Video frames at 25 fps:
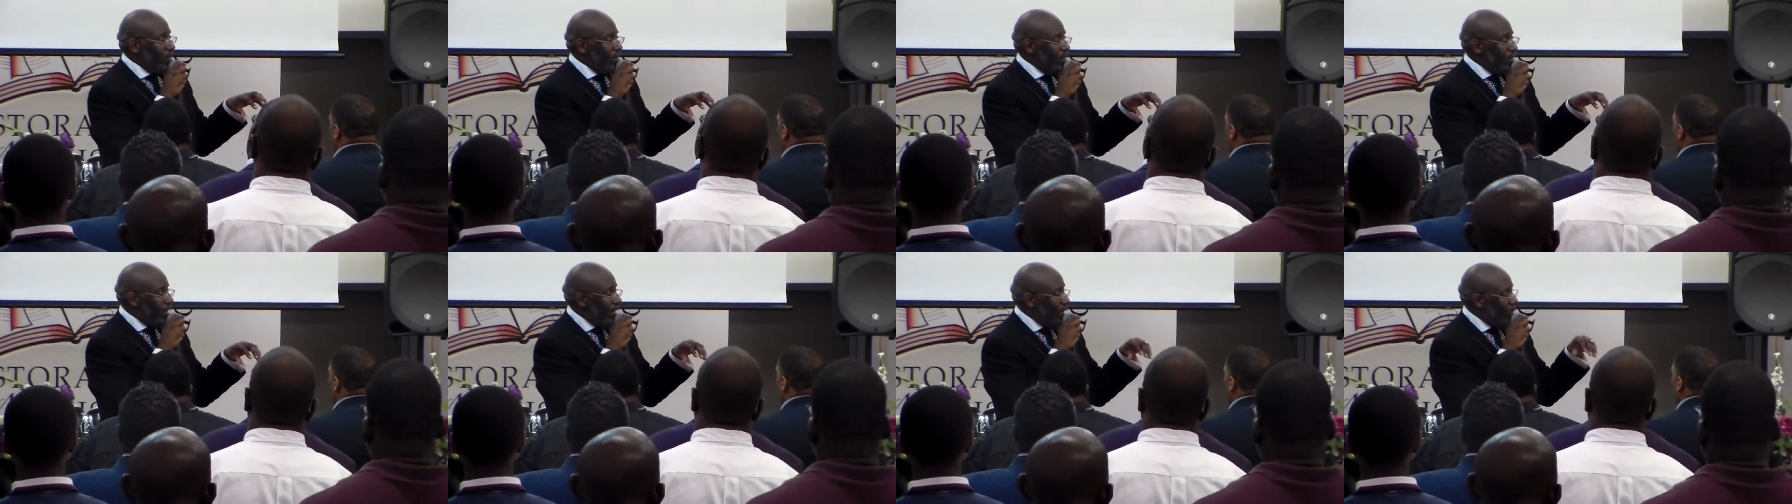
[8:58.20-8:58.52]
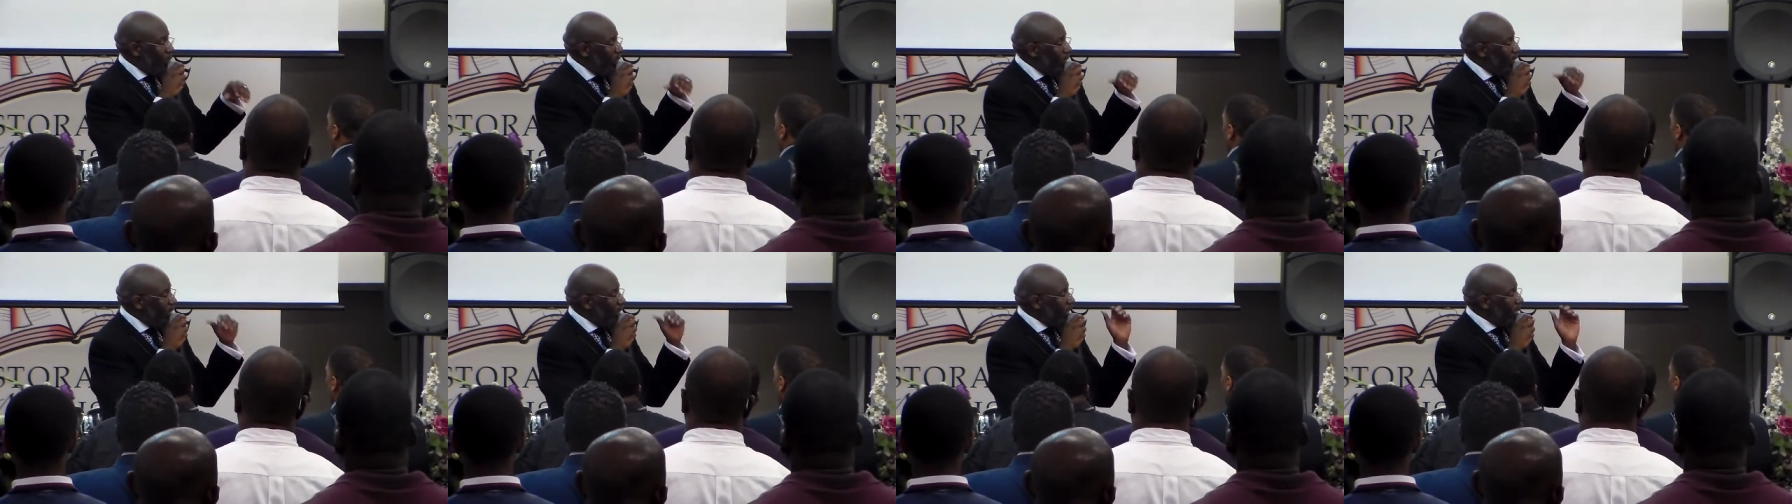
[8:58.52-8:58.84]
you're
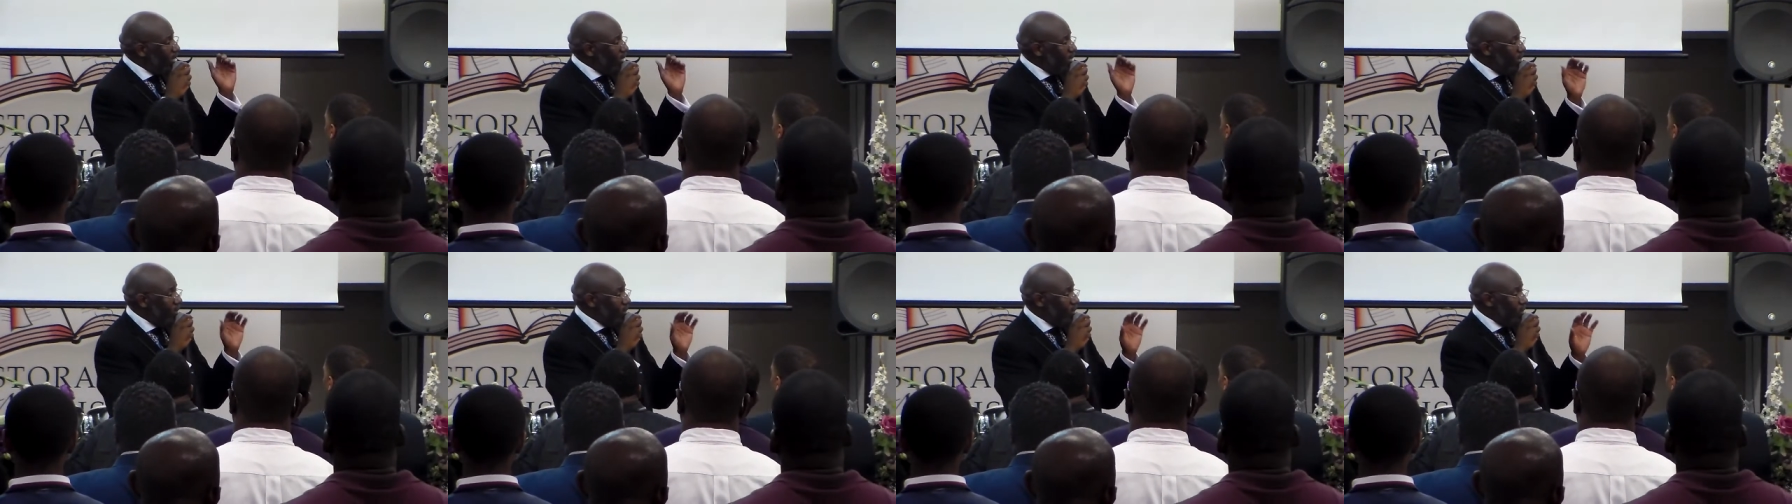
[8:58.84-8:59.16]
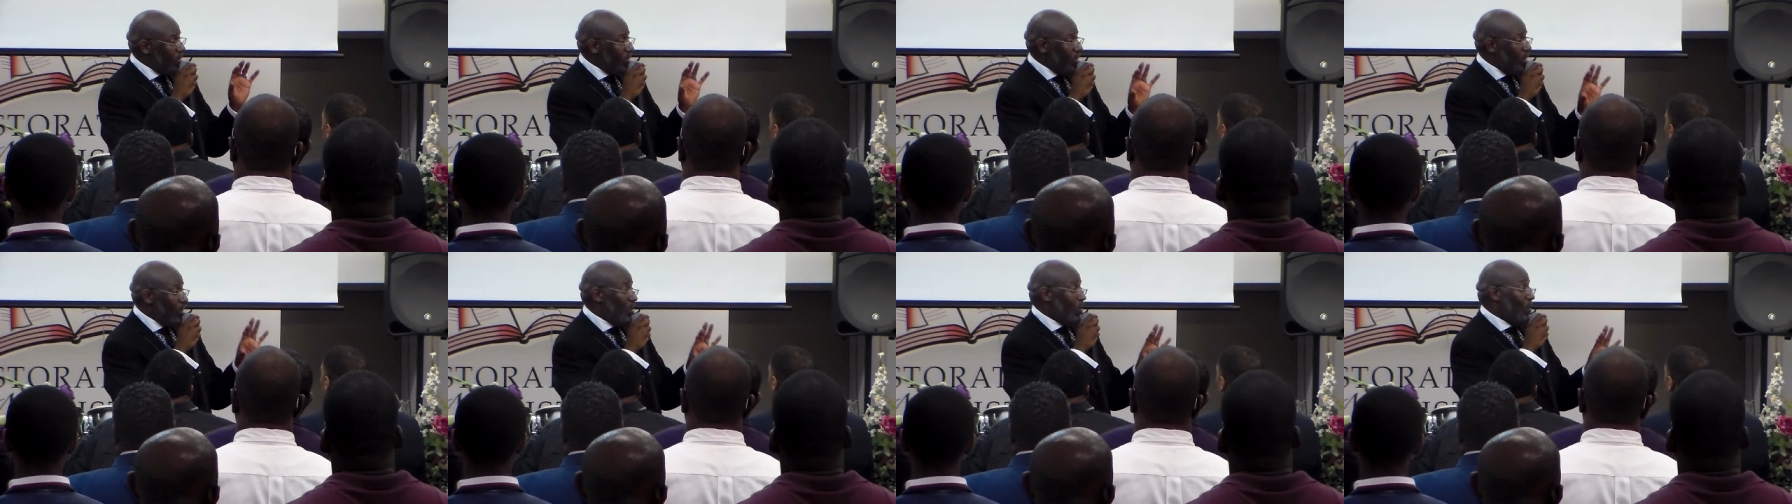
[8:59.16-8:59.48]
not
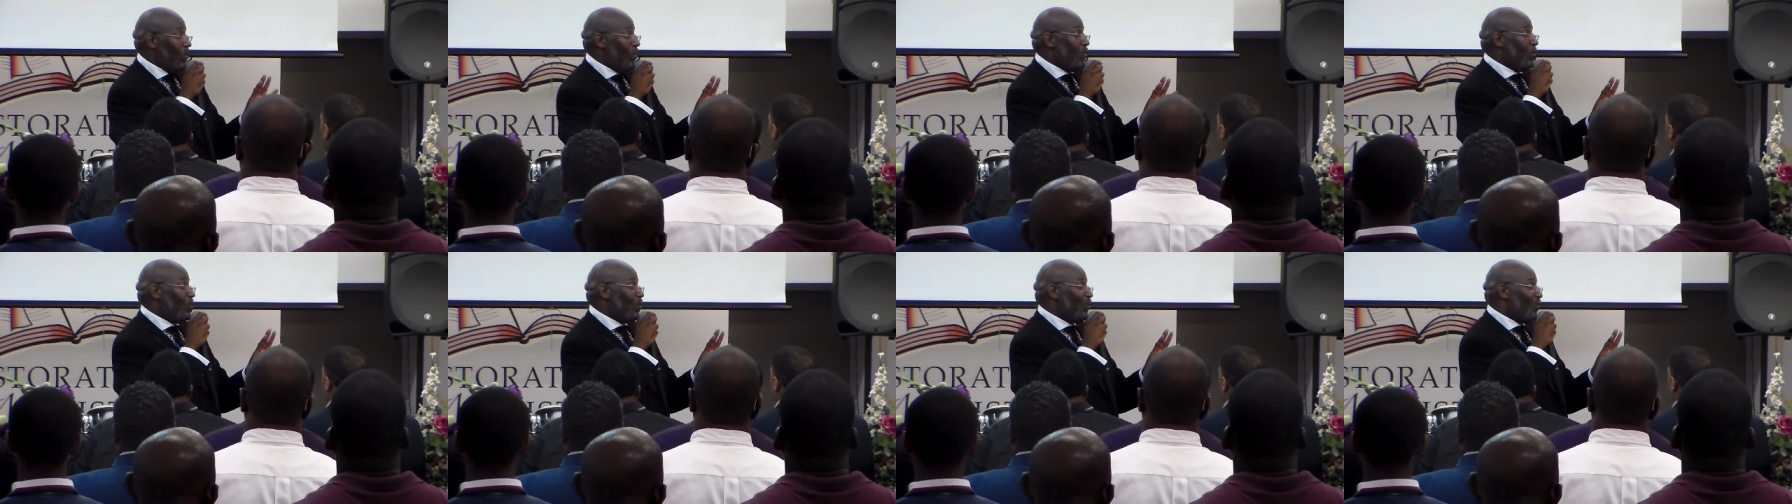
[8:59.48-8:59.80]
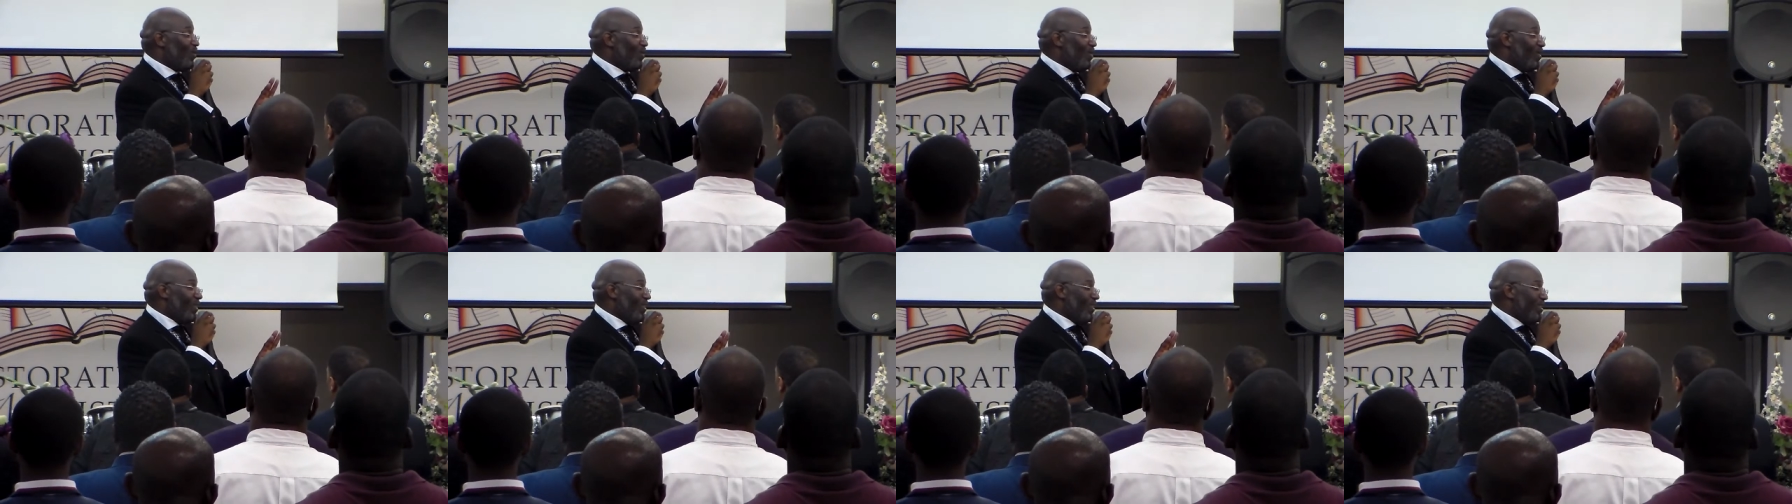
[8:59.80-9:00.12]
released to go
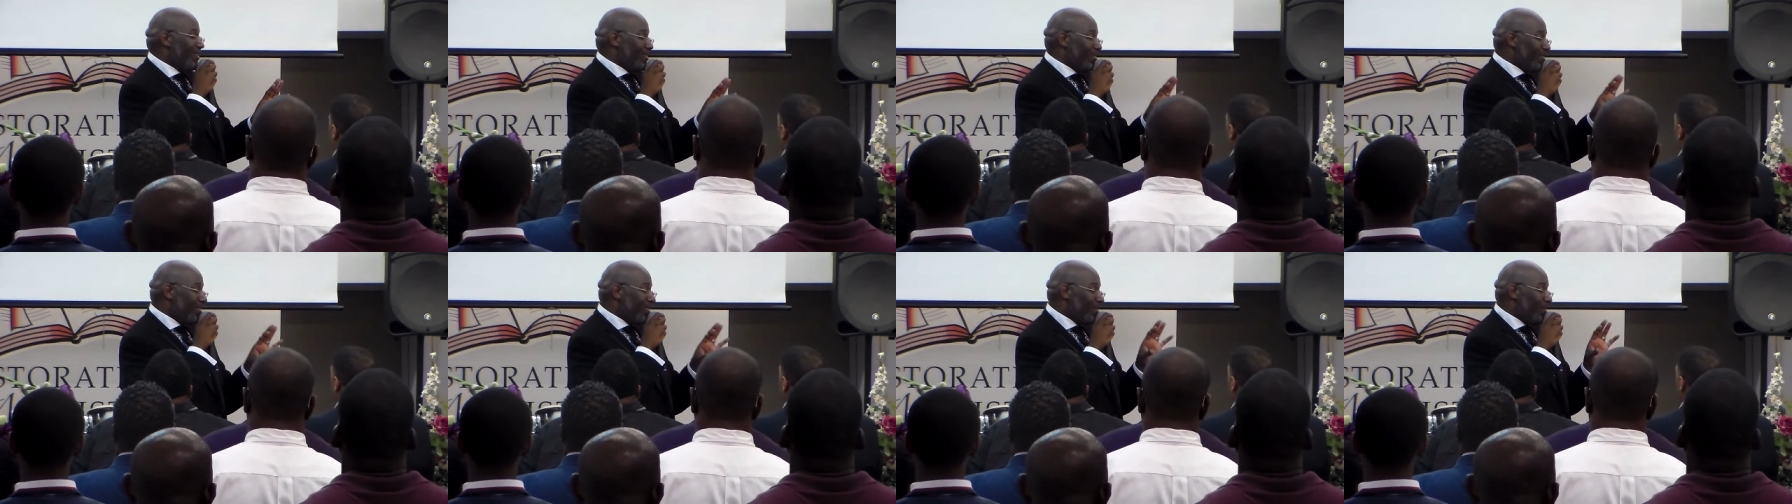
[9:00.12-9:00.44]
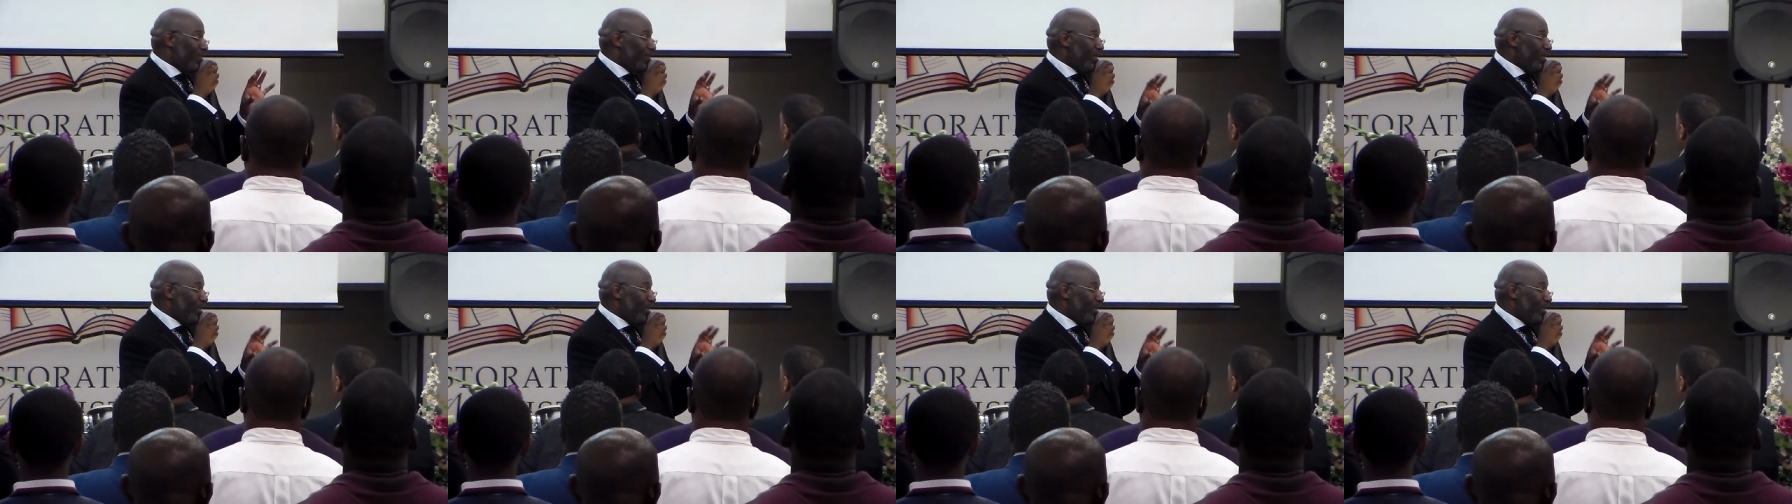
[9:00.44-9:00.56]
until